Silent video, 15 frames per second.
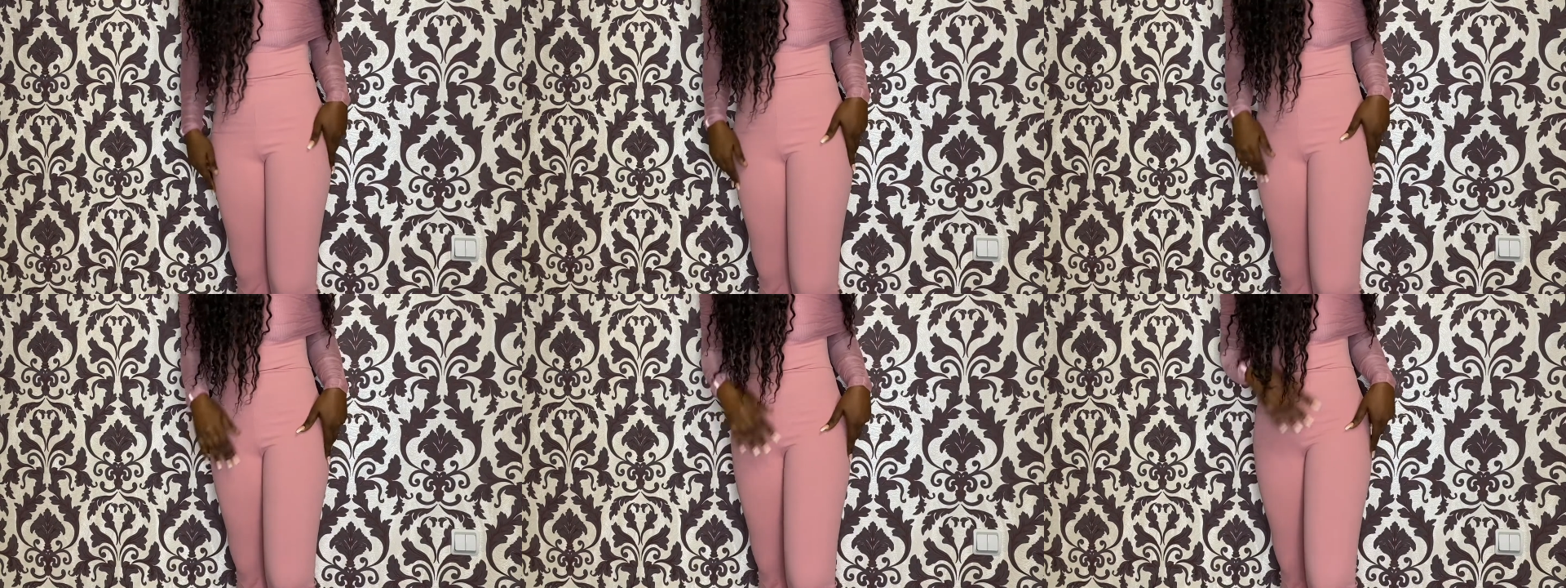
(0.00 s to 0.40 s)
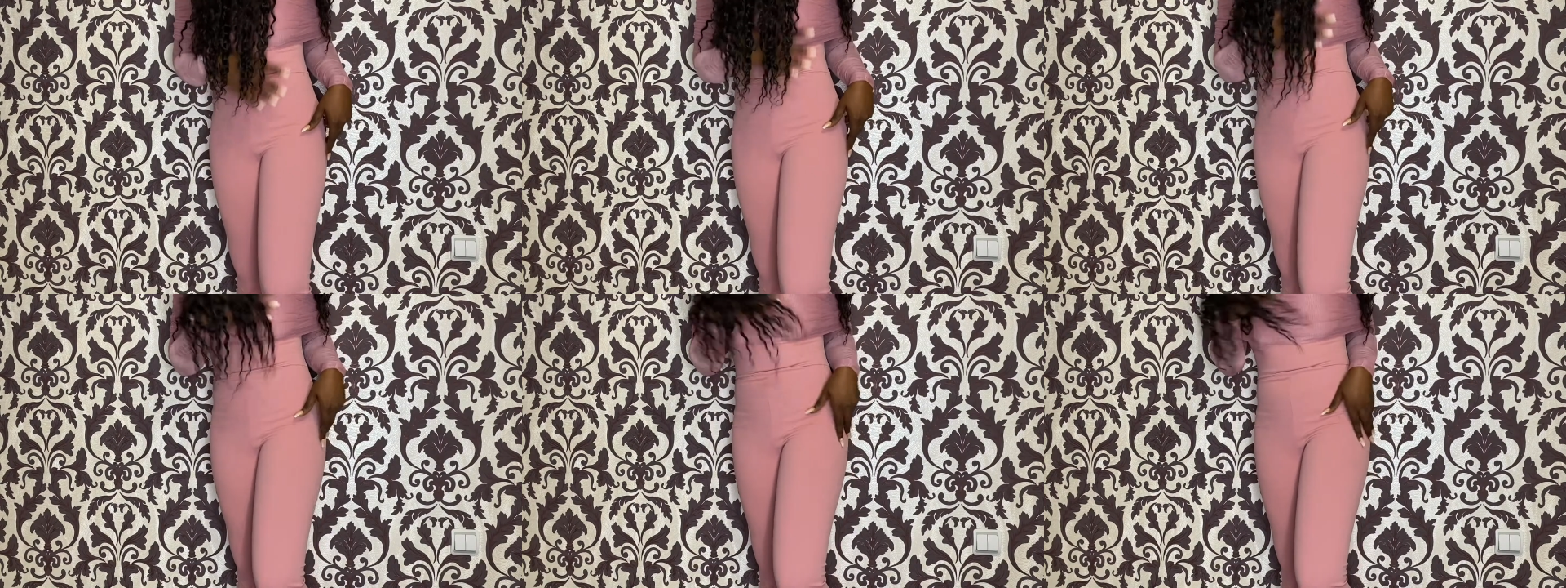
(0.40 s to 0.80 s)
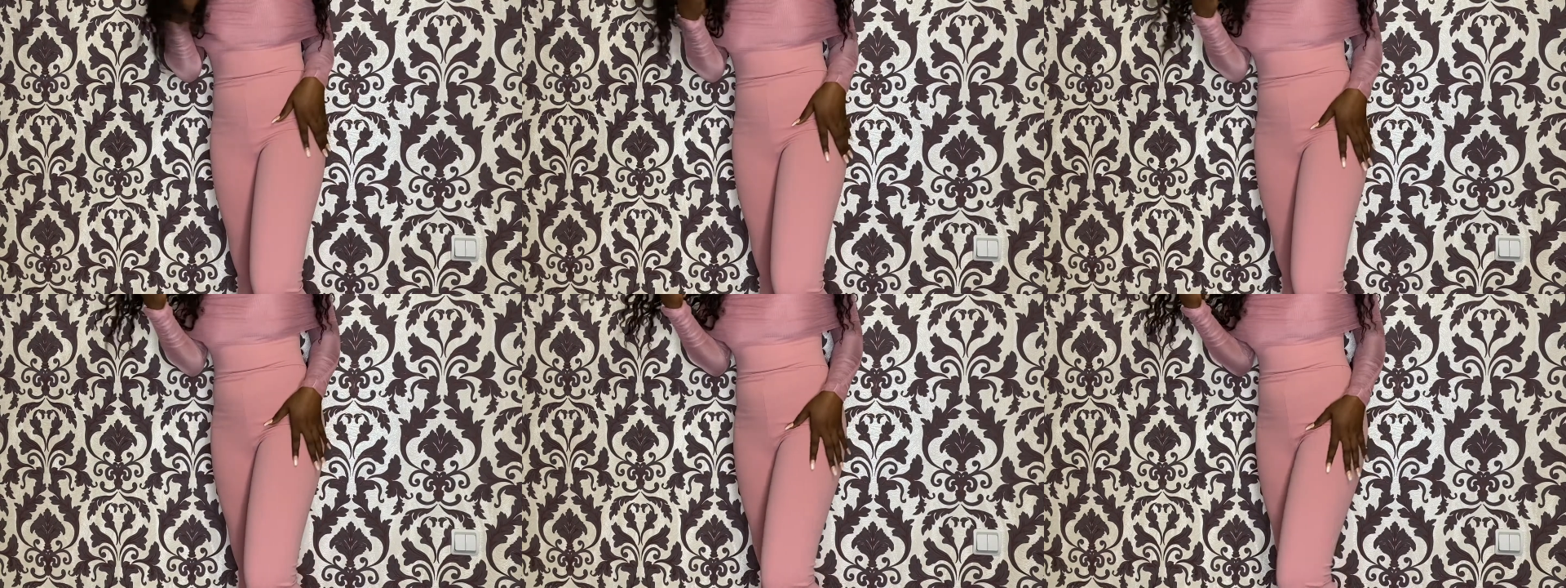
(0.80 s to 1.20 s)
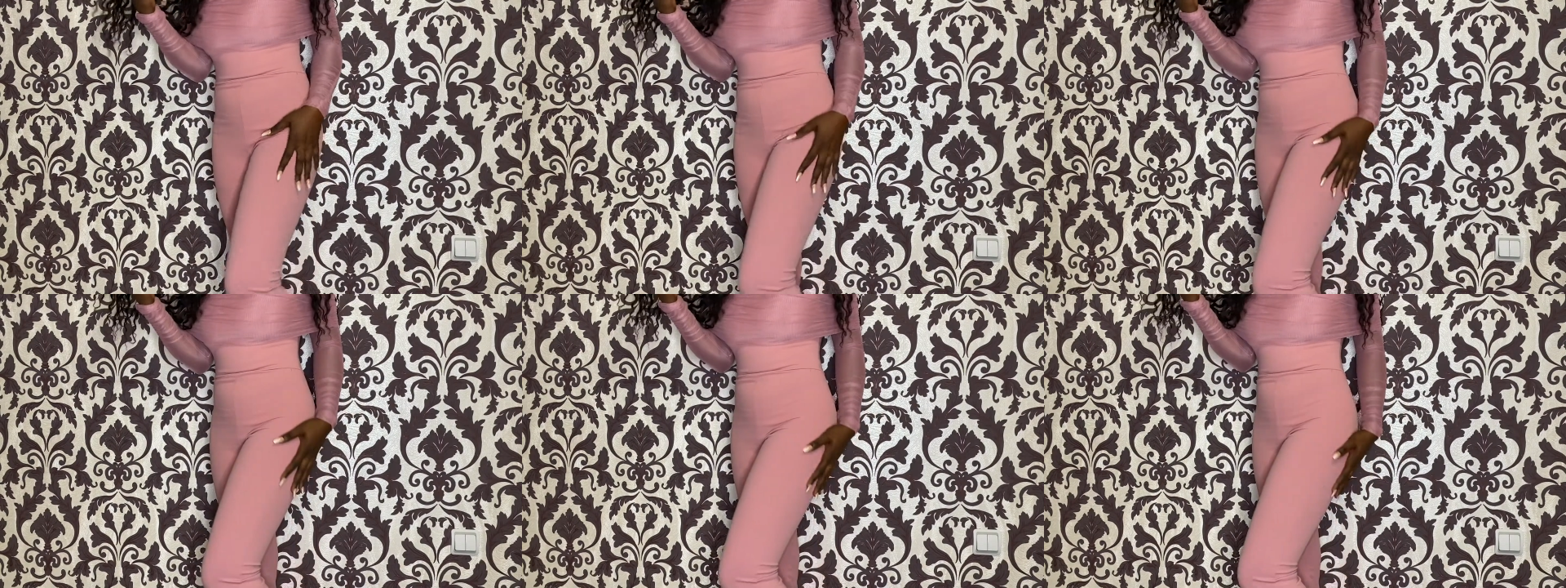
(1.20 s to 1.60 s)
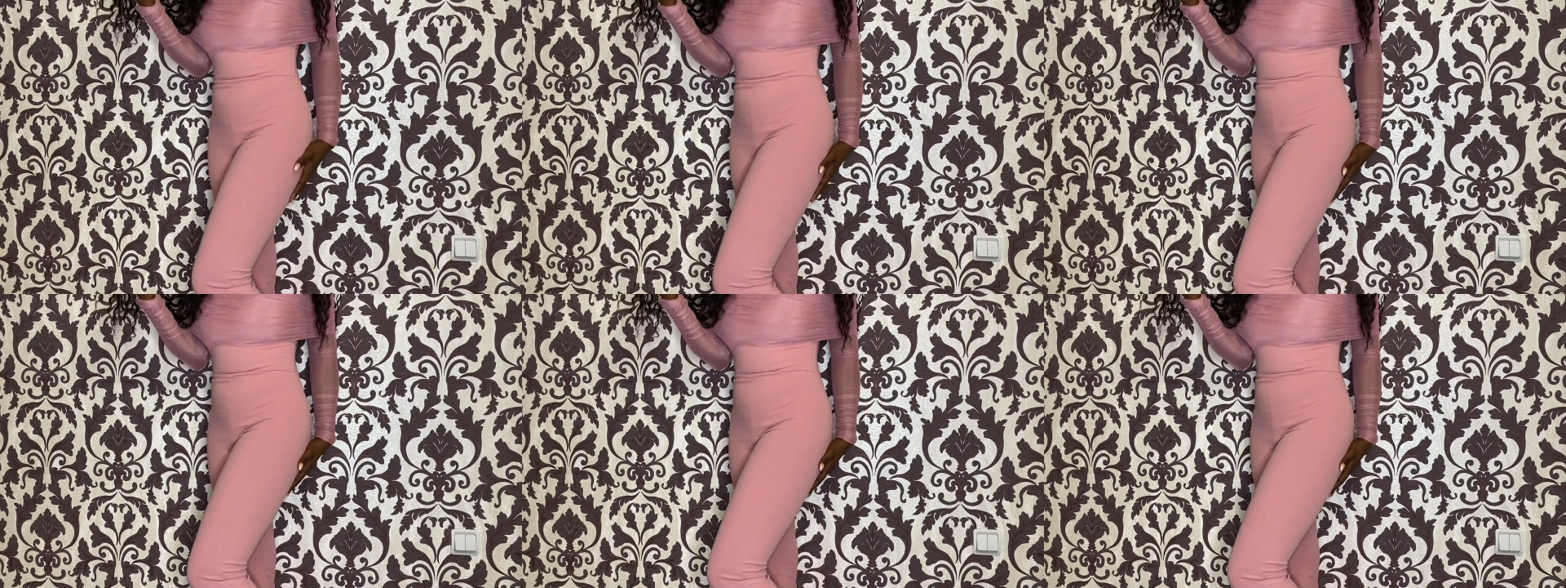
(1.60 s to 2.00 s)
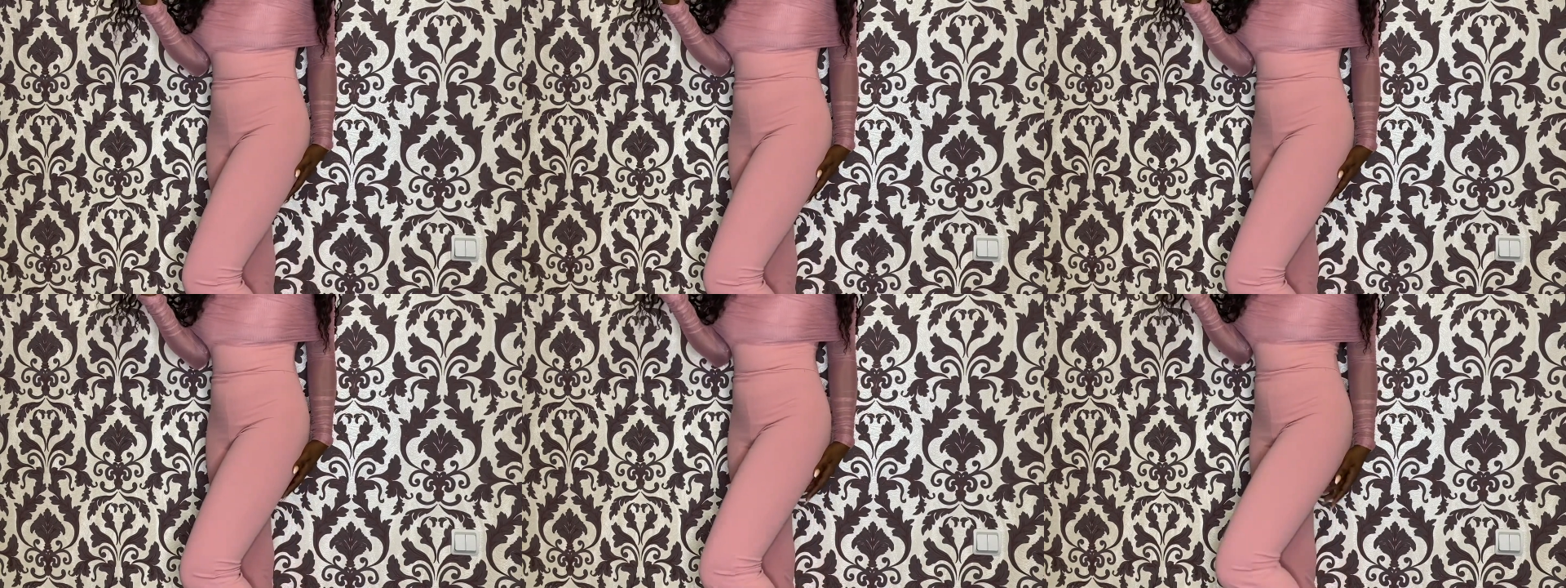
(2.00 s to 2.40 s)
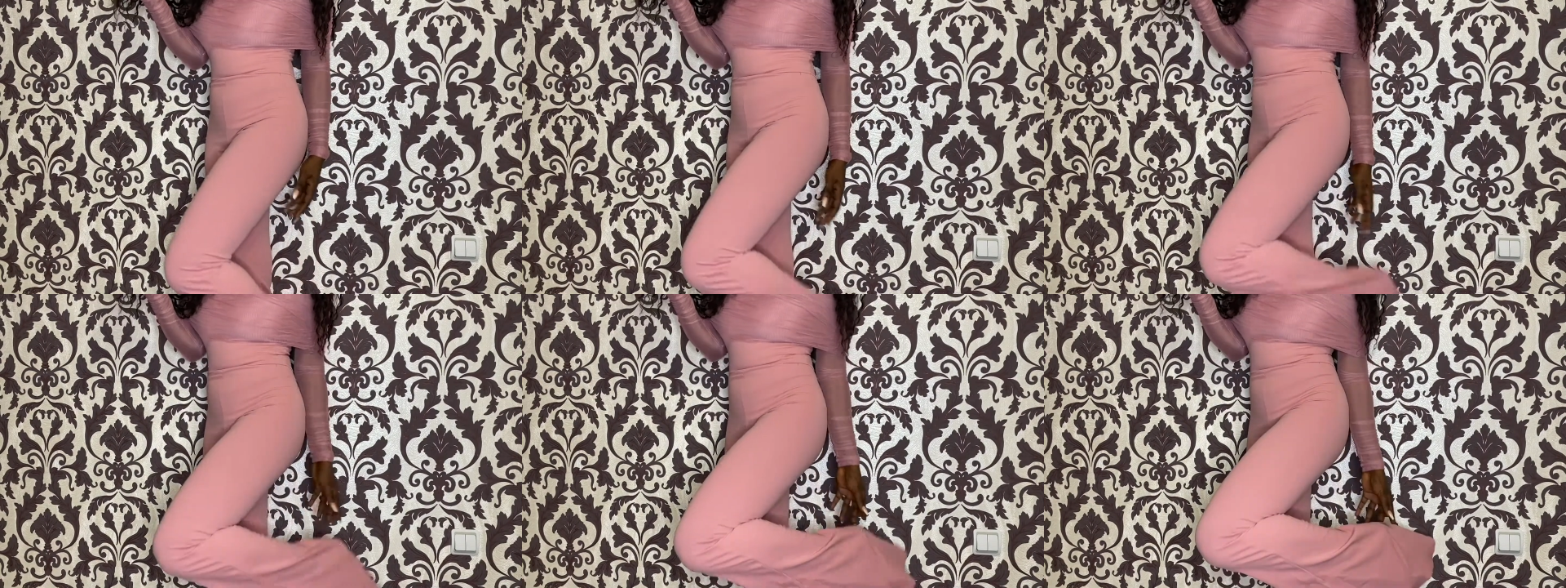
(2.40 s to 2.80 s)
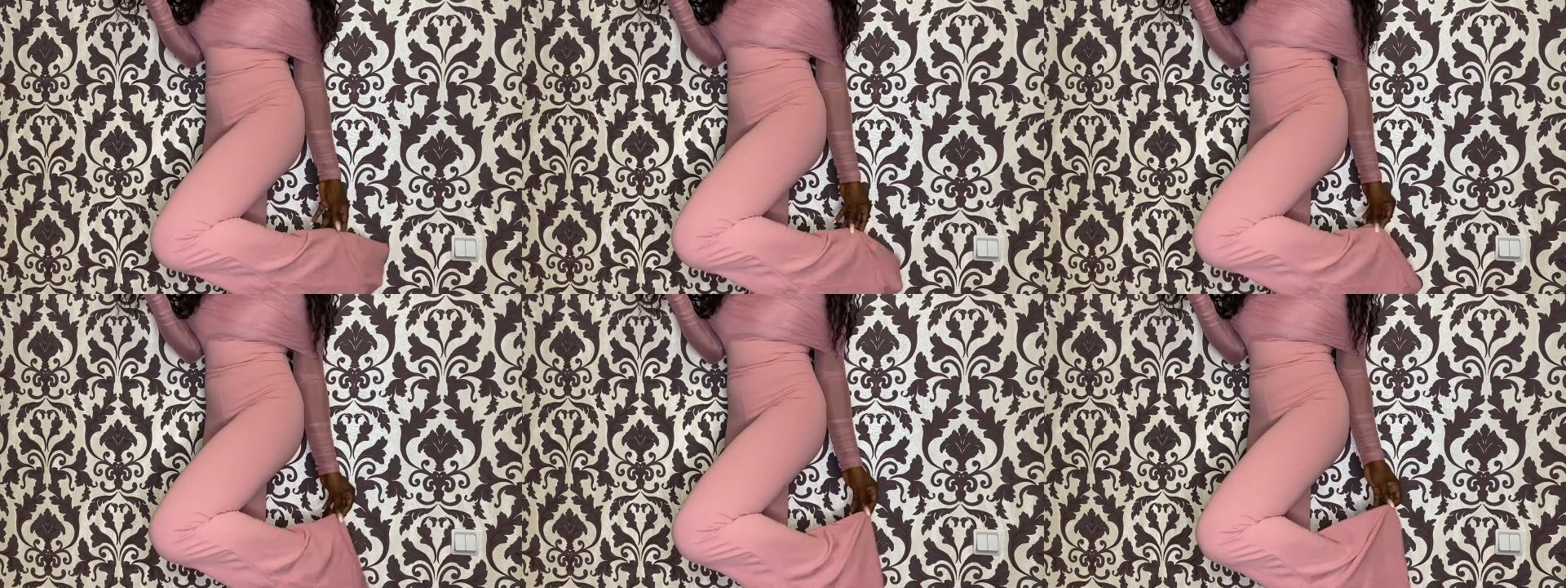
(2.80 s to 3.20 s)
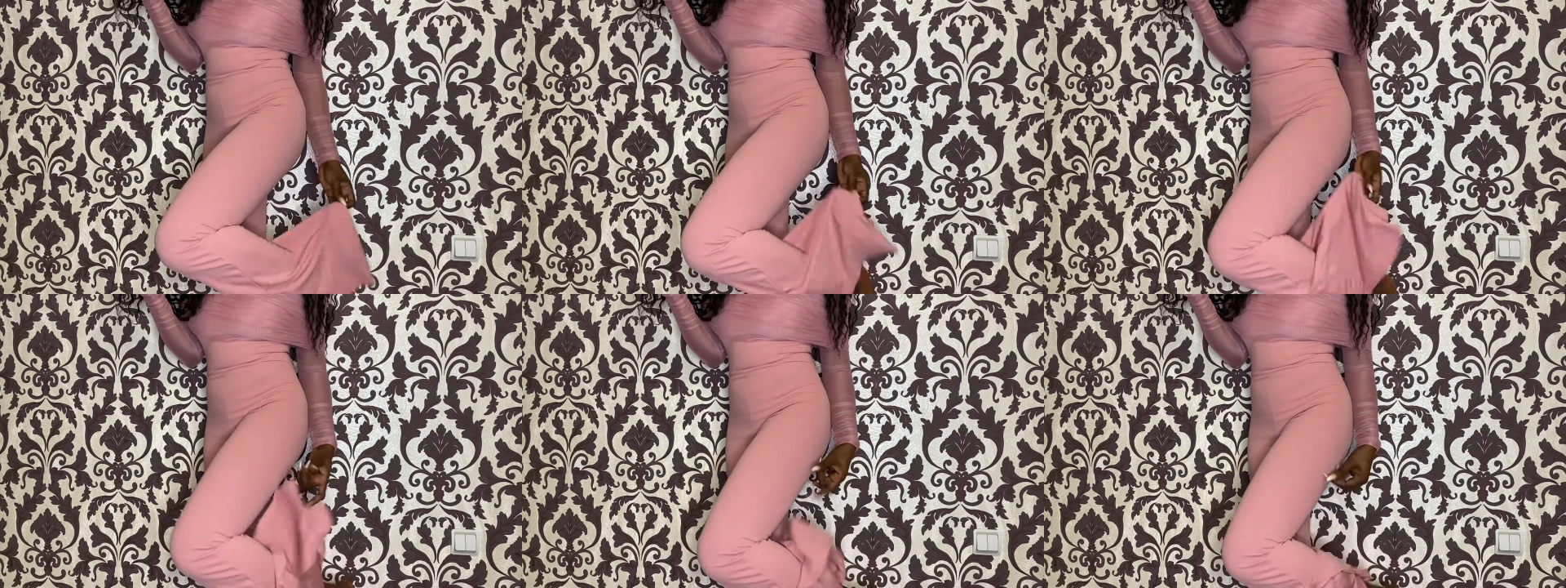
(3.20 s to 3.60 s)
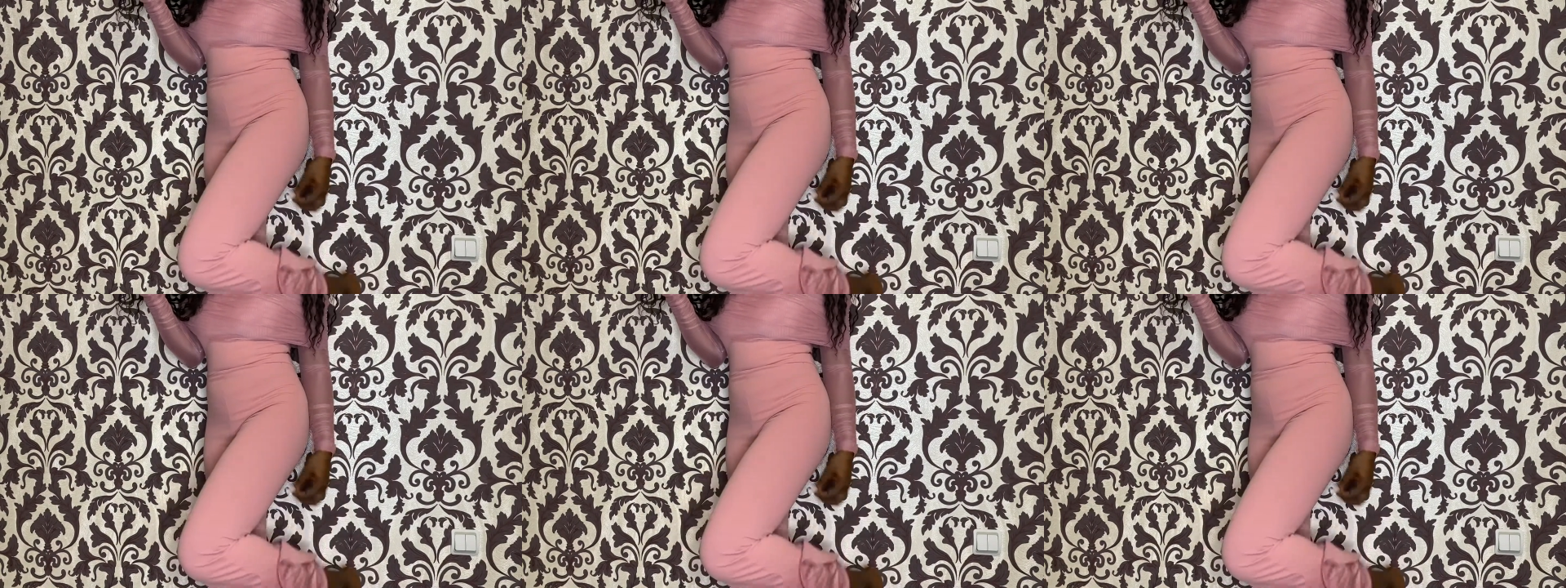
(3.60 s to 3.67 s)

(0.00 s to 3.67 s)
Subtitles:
Nobody's mouth can be seen.